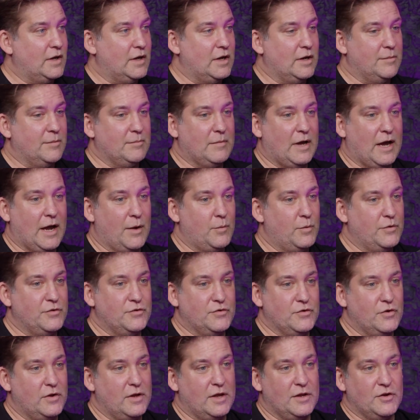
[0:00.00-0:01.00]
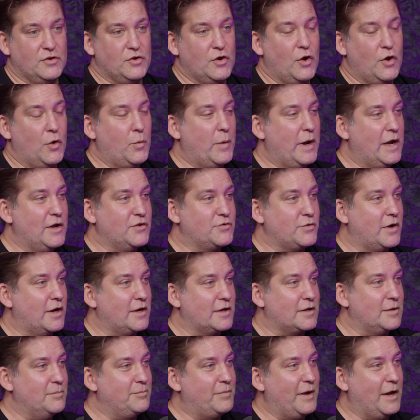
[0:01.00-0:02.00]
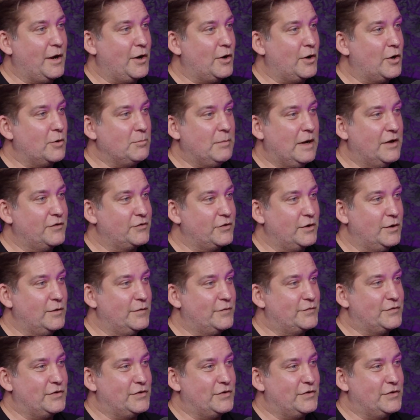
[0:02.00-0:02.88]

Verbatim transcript: Um, I would n- in no way try to compare myself